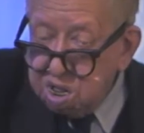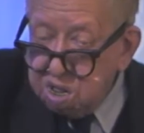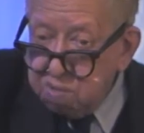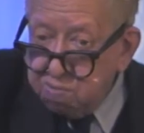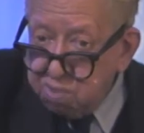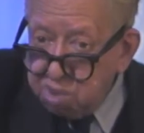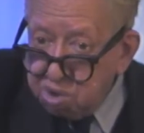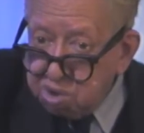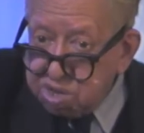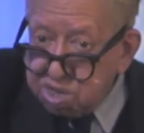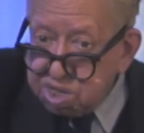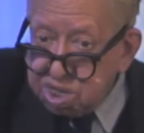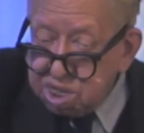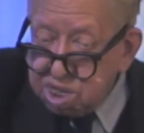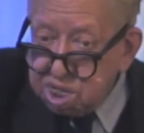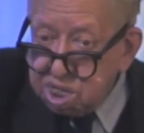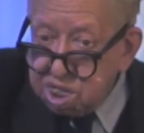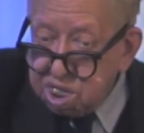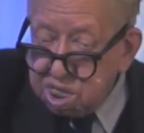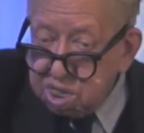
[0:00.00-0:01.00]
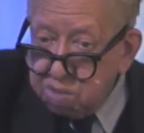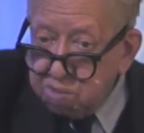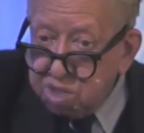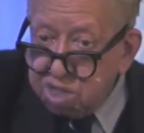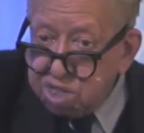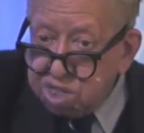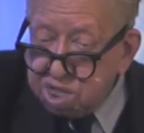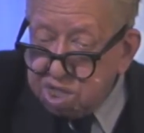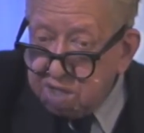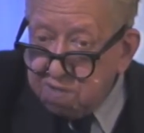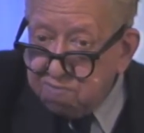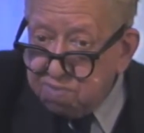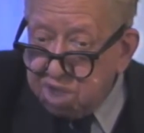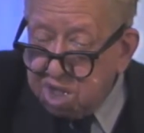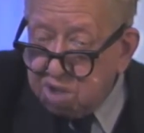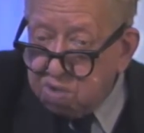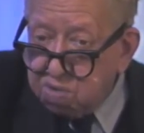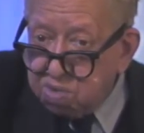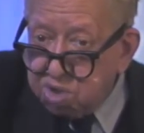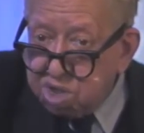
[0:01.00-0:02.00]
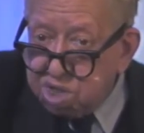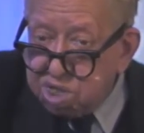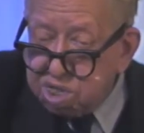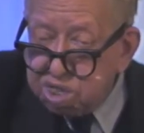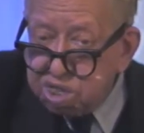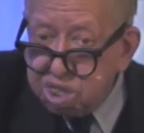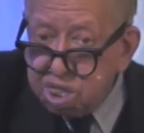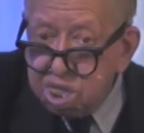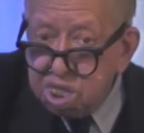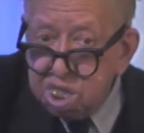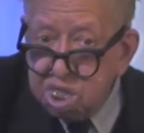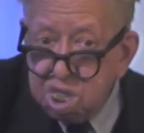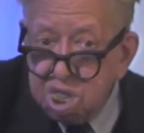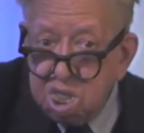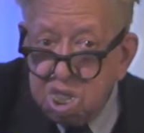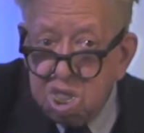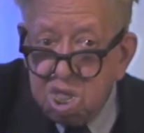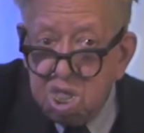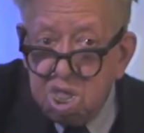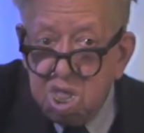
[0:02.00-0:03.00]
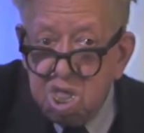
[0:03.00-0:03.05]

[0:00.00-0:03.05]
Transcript: books which have now reached the uh,